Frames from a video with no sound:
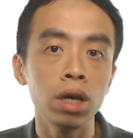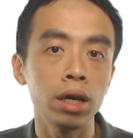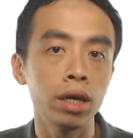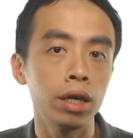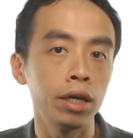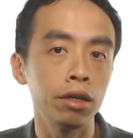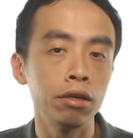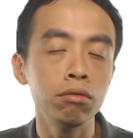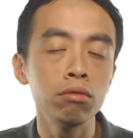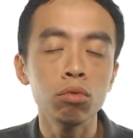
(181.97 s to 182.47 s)

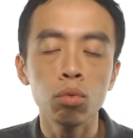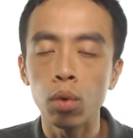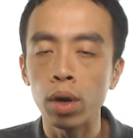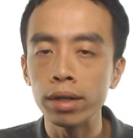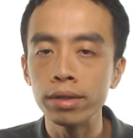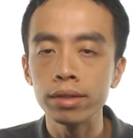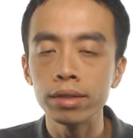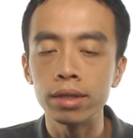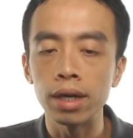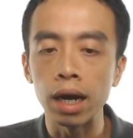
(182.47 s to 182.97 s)
and
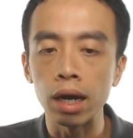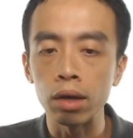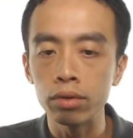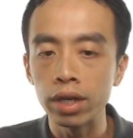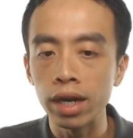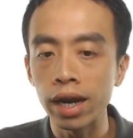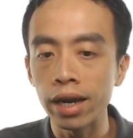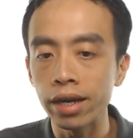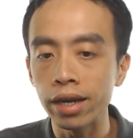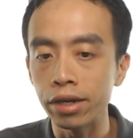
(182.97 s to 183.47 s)
once the
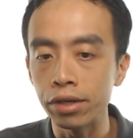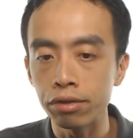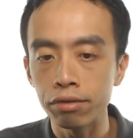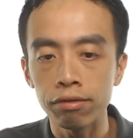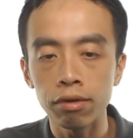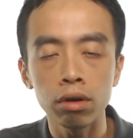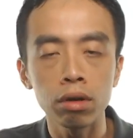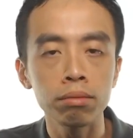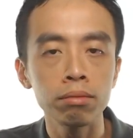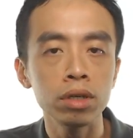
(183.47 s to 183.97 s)
aldehyde is
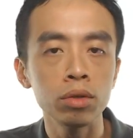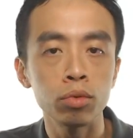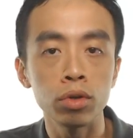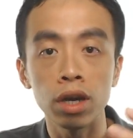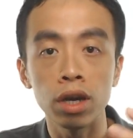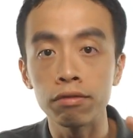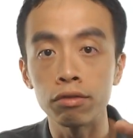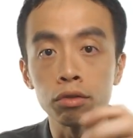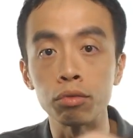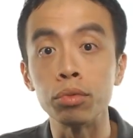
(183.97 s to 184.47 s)
formed, we
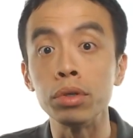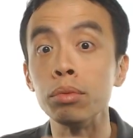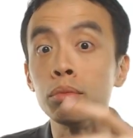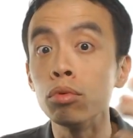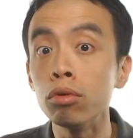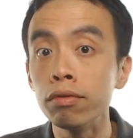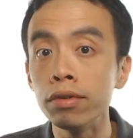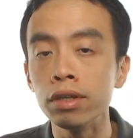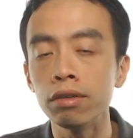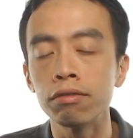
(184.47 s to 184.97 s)
have to
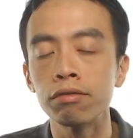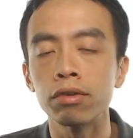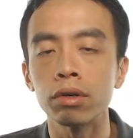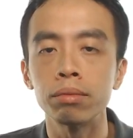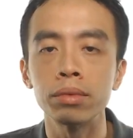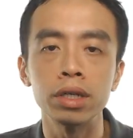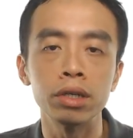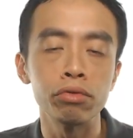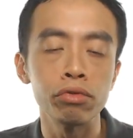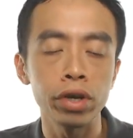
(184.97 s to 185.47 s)
remove it
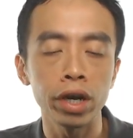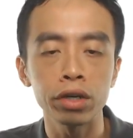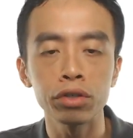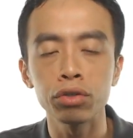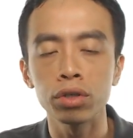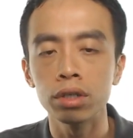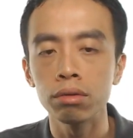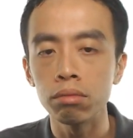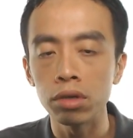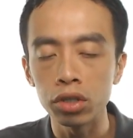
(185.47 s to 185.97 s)
from the
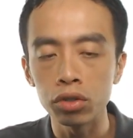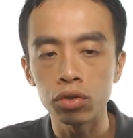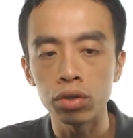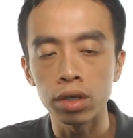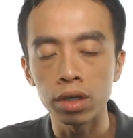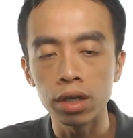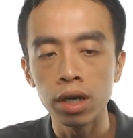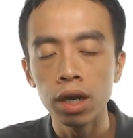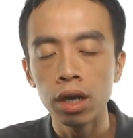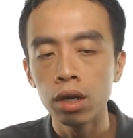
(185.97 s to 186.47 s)
reaction
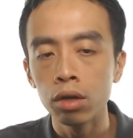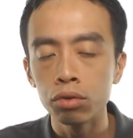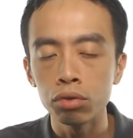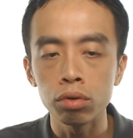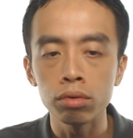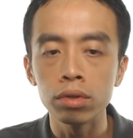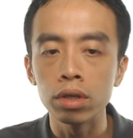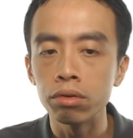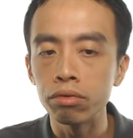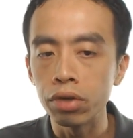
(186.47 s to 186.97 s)
mixture.
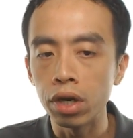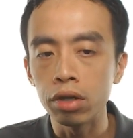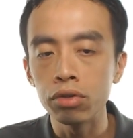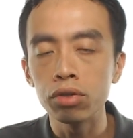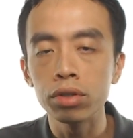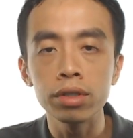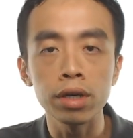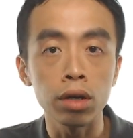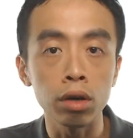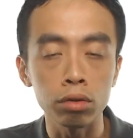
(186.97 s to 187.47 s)
So the
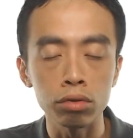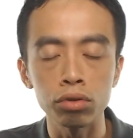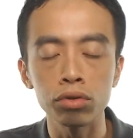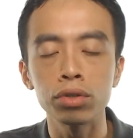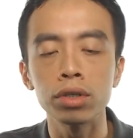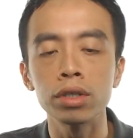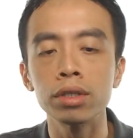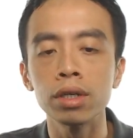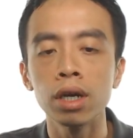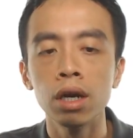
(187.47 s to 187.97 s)
reagents and
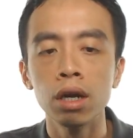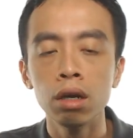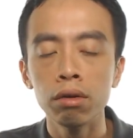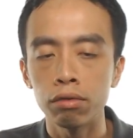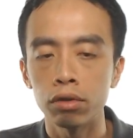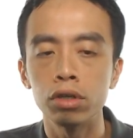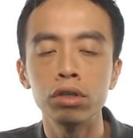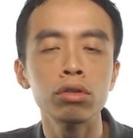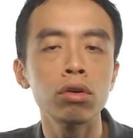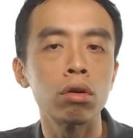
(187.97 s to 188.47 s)
conditions
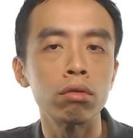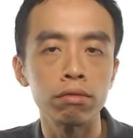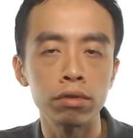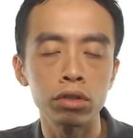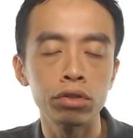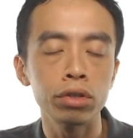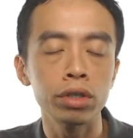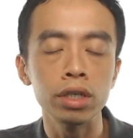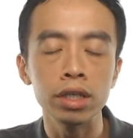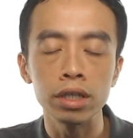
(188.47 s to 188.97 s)
for this
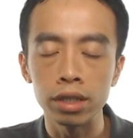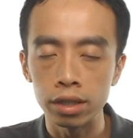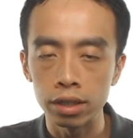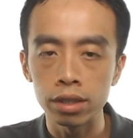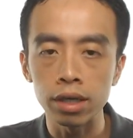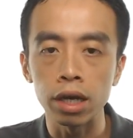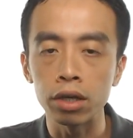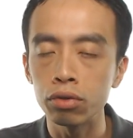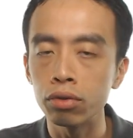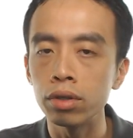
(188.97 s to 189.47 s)
conversion, it is
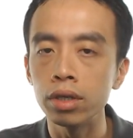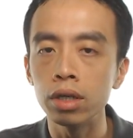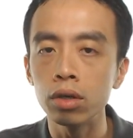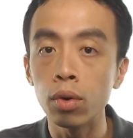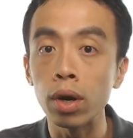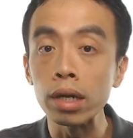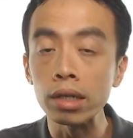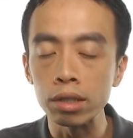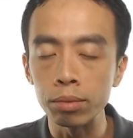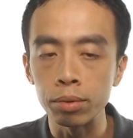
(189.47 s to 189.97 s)
actually
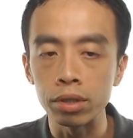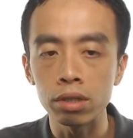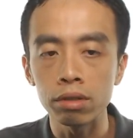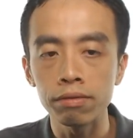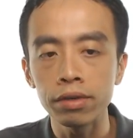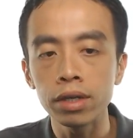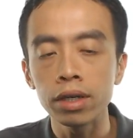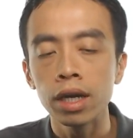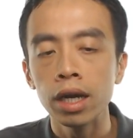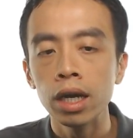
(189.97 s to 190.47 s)
quite
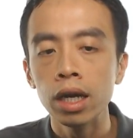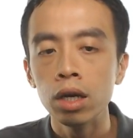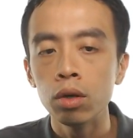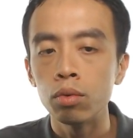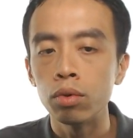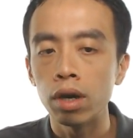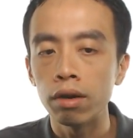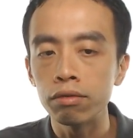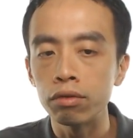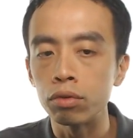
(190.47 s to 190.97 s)
specific.
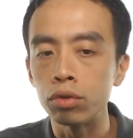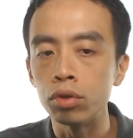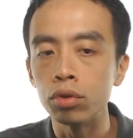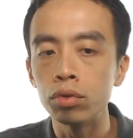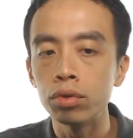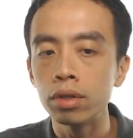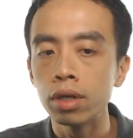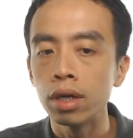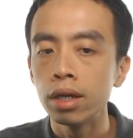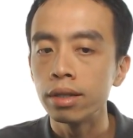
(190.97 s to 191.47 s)
We have to
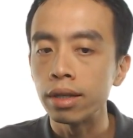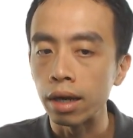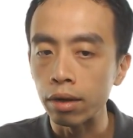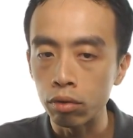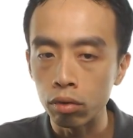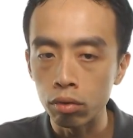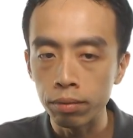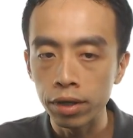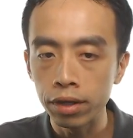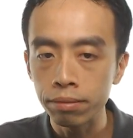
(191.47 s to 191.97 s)
use
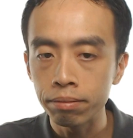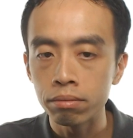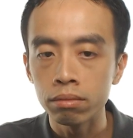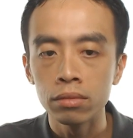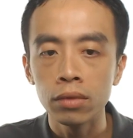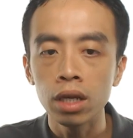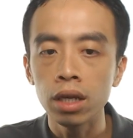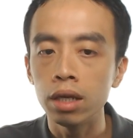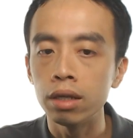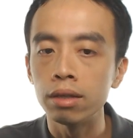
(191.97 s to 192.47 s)
dichromate
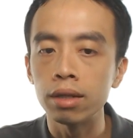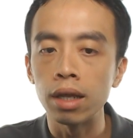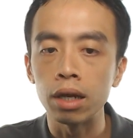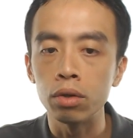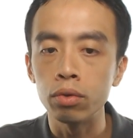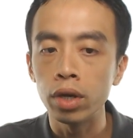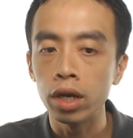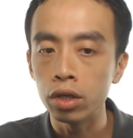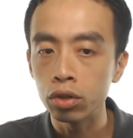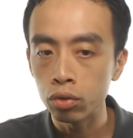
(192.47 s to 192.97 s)
in
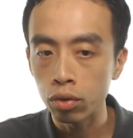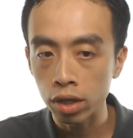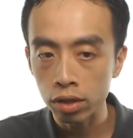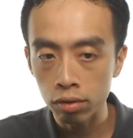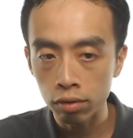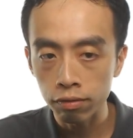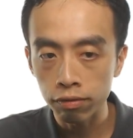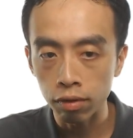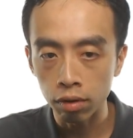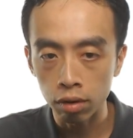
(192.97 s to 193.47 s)
dilute H two S
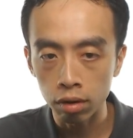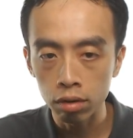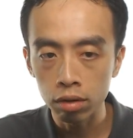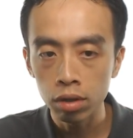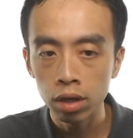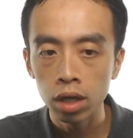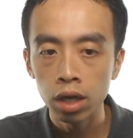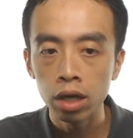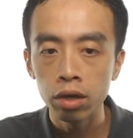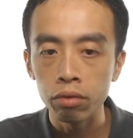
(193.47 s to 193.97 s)
O
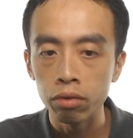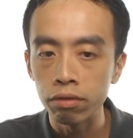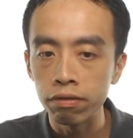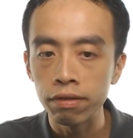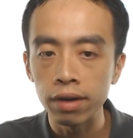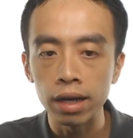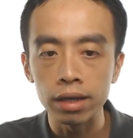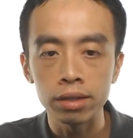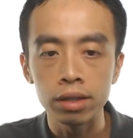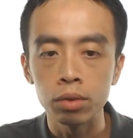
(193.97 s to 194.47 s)
four,
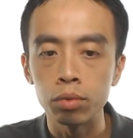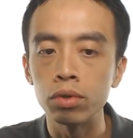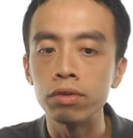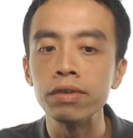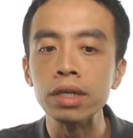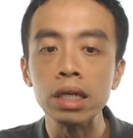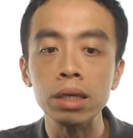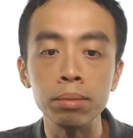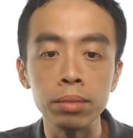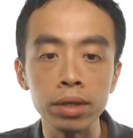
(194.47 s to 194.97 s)
reflux with
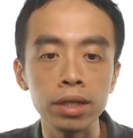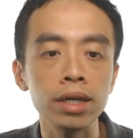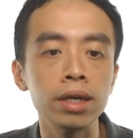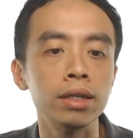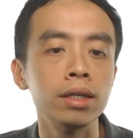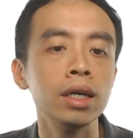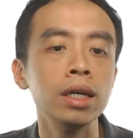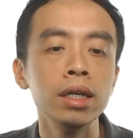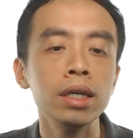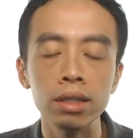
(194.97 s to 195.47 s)

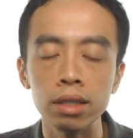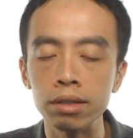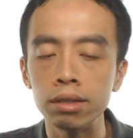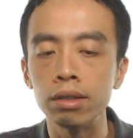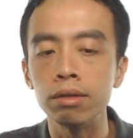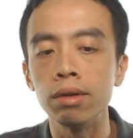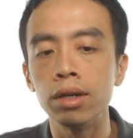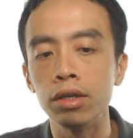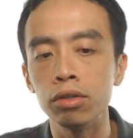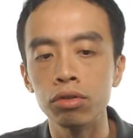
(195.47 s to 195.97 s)
immediate
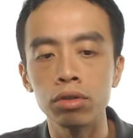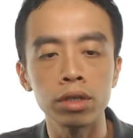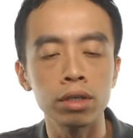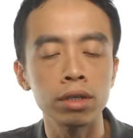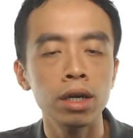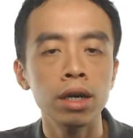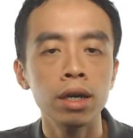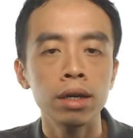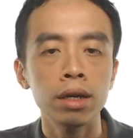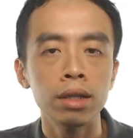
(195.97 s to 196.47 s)

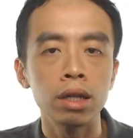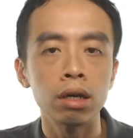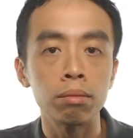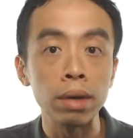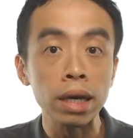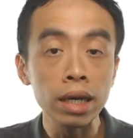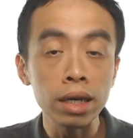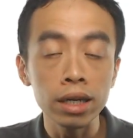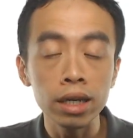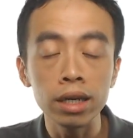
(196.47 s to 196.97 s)
distillation. Now
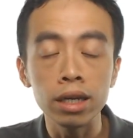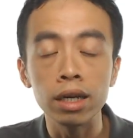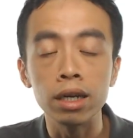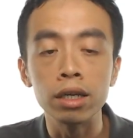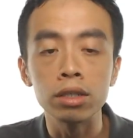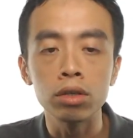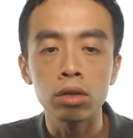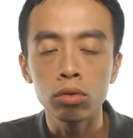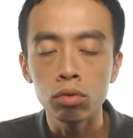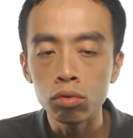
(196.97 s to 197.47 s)
manganate, it
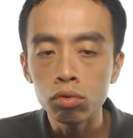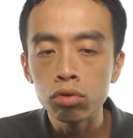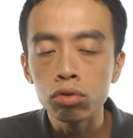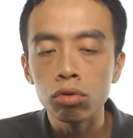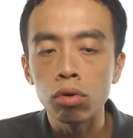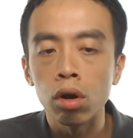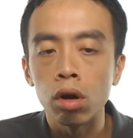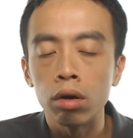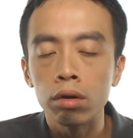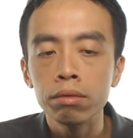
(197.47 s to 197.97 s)
is too
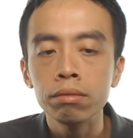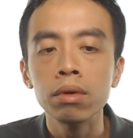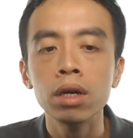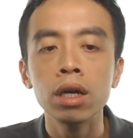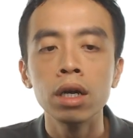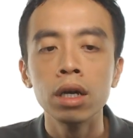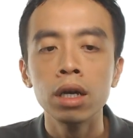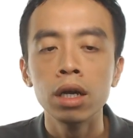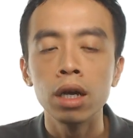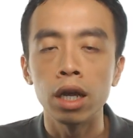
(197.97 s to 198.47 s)
strong
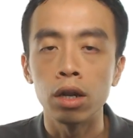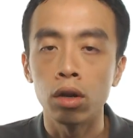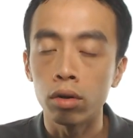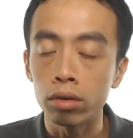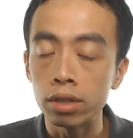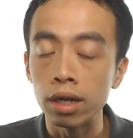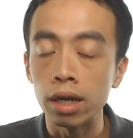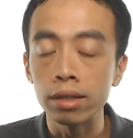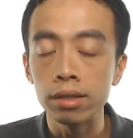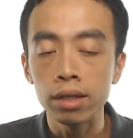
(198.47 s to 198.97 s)
an
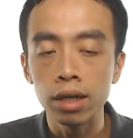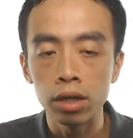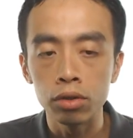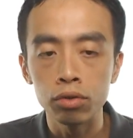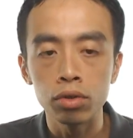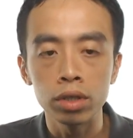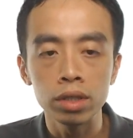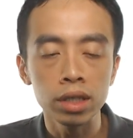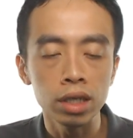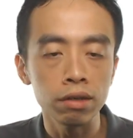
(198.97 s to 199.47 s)
oxidizing
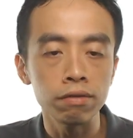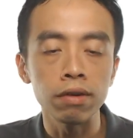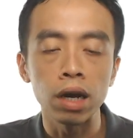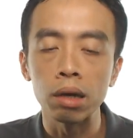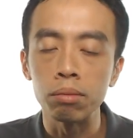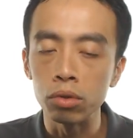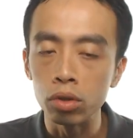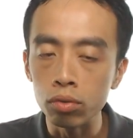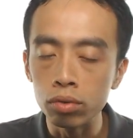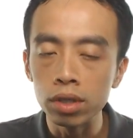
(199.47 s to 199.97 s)
agent. If
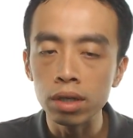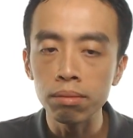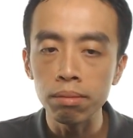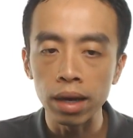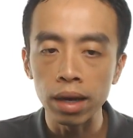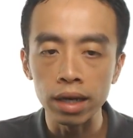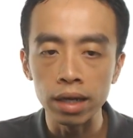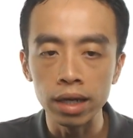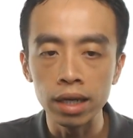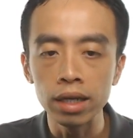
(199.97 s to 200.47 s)
I'm using
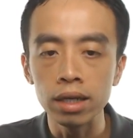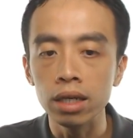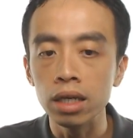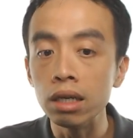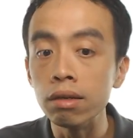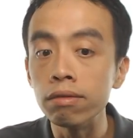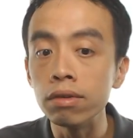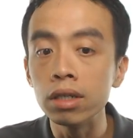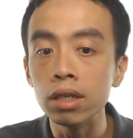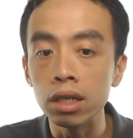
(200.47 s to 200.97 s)
manganate,
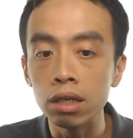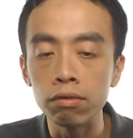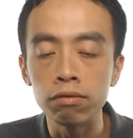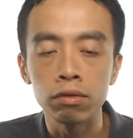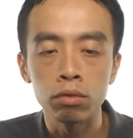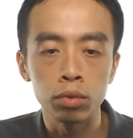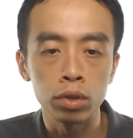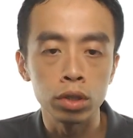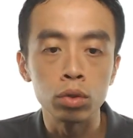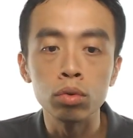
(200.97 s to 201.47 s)
even if
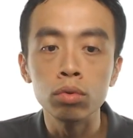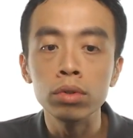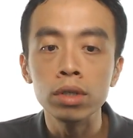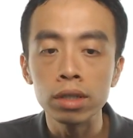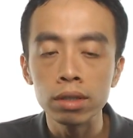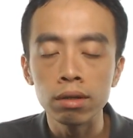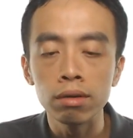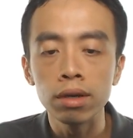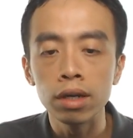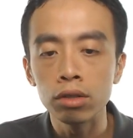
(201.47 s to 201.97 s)
we do
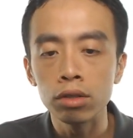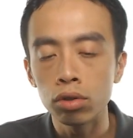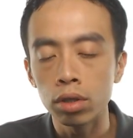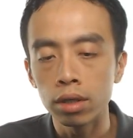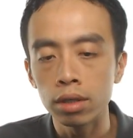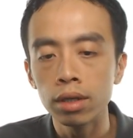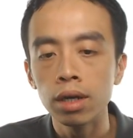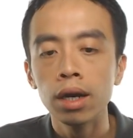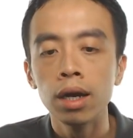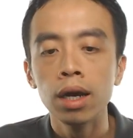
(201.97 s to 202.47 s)

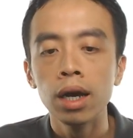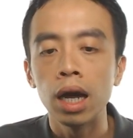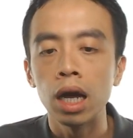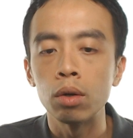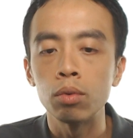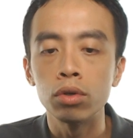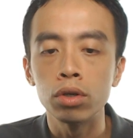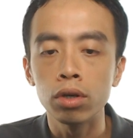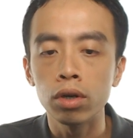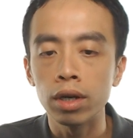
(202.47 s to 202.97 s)
distillation, I
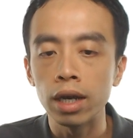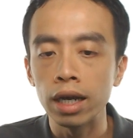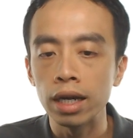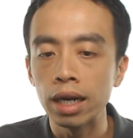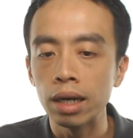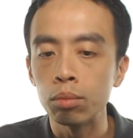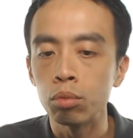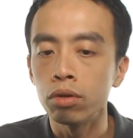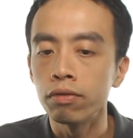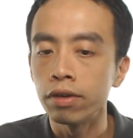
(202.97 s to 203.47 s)
will not end
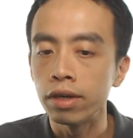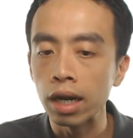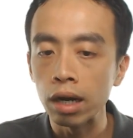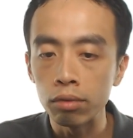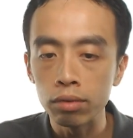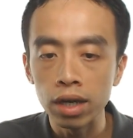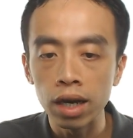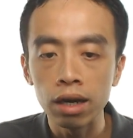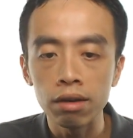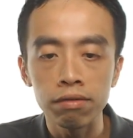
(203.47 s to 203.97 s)
up with an
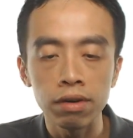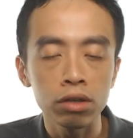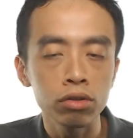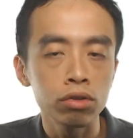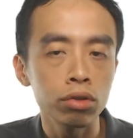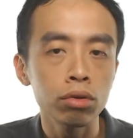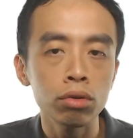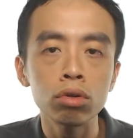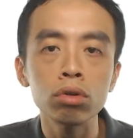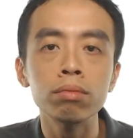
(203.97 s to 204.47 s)
aldehyde
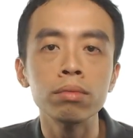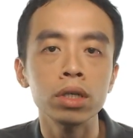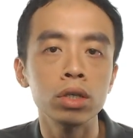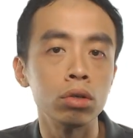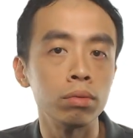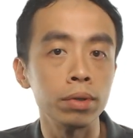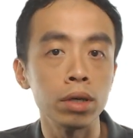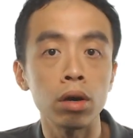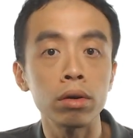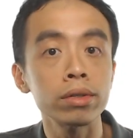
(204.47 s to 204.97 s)
functional group.
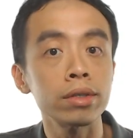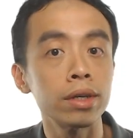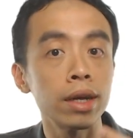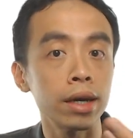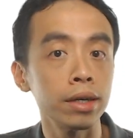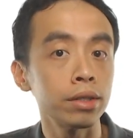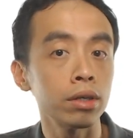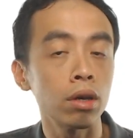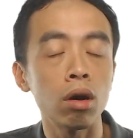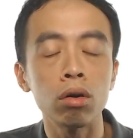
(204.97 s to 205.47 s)
You'll be
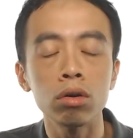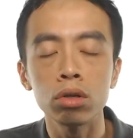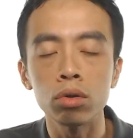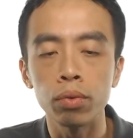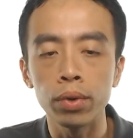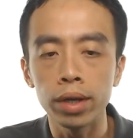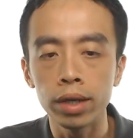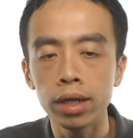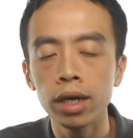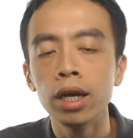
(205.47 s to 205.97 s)
oxidized all the
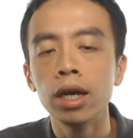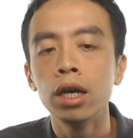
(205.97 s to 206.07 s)
way